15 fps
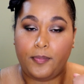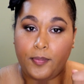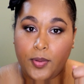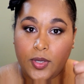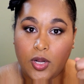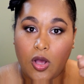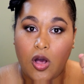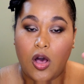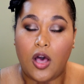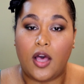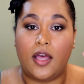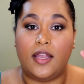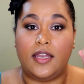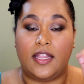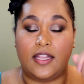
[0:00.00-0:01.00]
put it
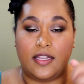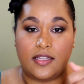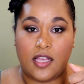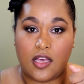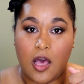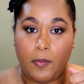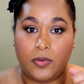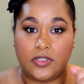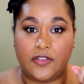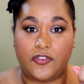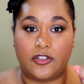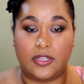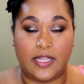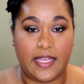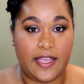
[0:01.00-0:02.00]
on in a couple
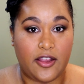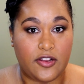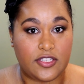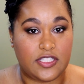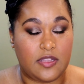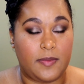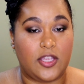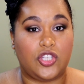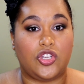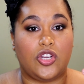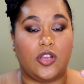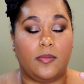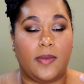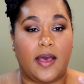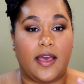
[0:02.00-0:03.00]
different layers to make
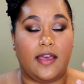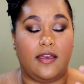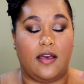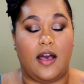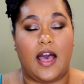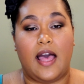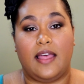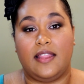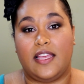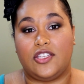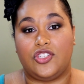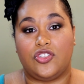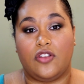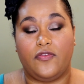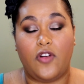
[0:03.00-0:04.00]
sure my
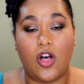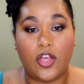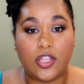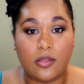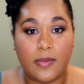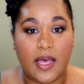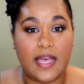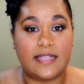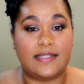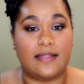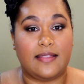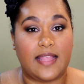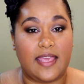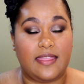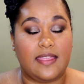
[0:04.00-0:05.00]
eyelashes are volumized
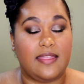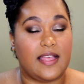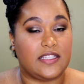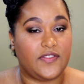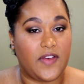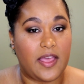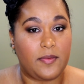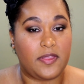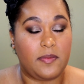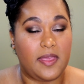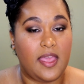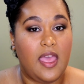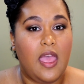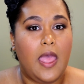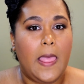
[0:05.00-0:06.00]
and lengthened, that's fine with me.